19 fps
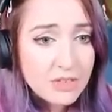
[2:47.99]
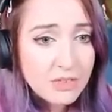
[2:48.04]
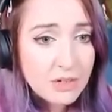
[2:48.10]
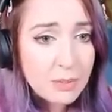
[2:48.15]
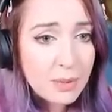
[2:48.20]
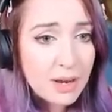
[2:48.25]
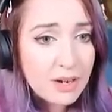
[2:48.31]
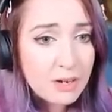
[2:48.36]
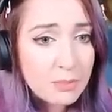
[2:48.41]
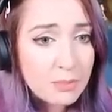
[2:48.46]
If
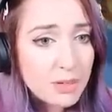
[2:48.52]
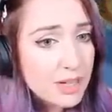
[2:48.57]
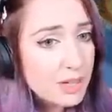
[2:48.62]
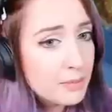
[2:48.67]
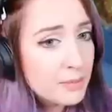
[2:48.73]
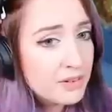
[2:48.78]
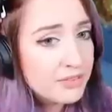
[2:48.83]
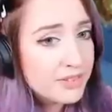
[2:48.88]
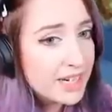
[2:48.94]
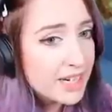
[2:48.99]
you plan on
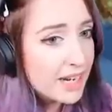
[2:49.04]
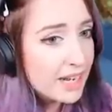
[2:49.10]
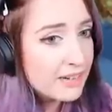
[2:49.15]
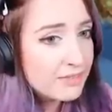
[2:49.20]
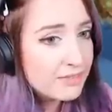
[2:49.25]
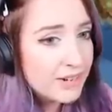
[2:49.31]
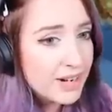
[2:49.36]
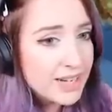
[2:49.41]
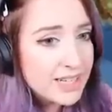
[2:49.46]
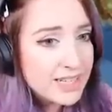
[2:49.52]
playing with real
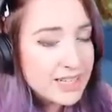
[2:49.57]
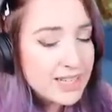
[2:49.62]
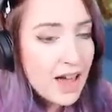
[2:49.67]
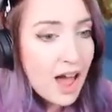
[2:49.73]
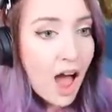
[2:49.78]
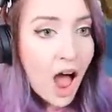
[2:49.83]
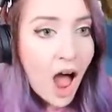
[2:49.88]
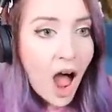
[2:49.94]
life friends,